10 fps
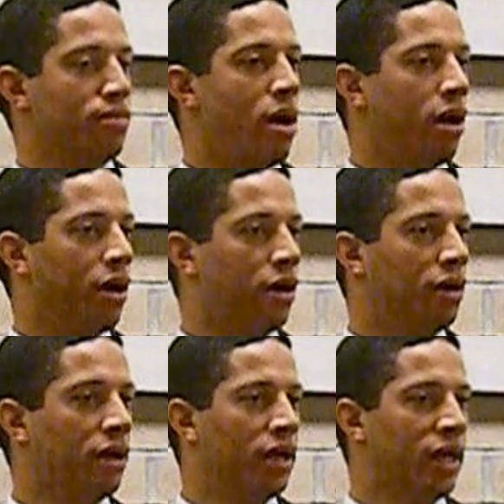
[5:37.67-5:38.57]
be
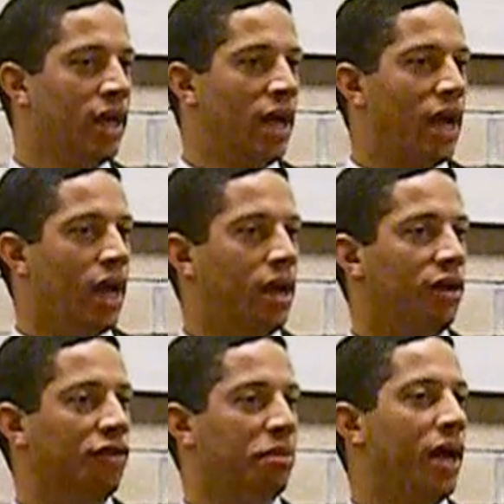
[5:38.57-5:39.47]
monitored
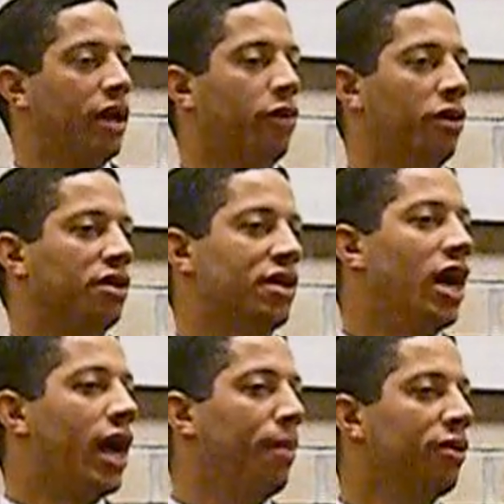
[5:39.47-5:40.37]
and displayed in real
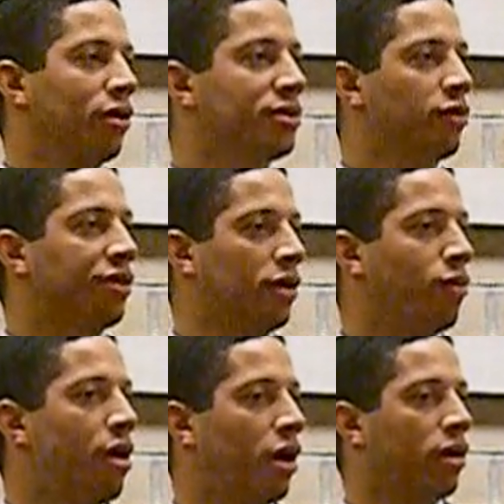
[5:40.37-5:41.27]
time in terms of what
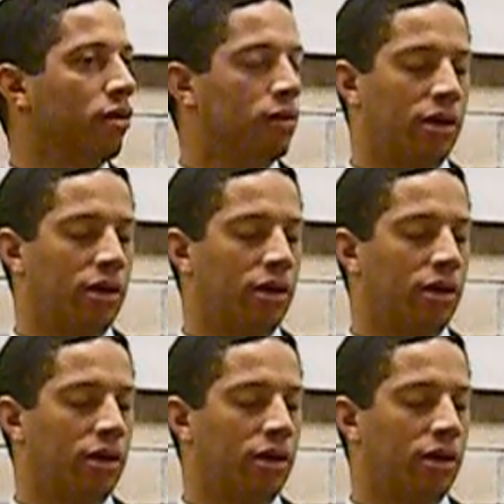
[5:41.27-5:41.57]
their water